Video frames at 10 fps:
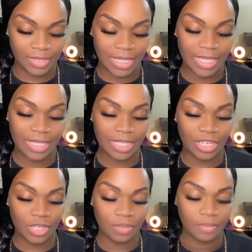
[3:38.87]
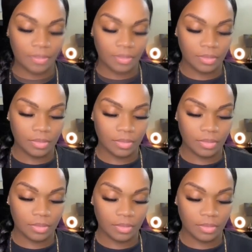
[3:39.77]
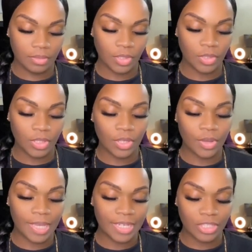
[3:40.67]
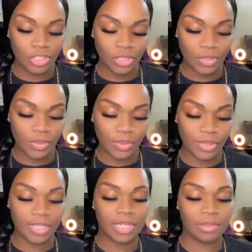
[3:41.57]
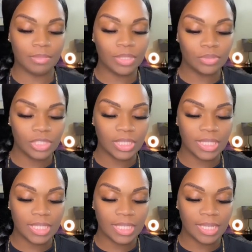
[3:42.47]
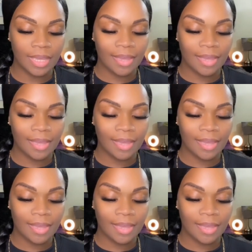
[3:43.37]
Continue. So you could go ahead and choose an emoji.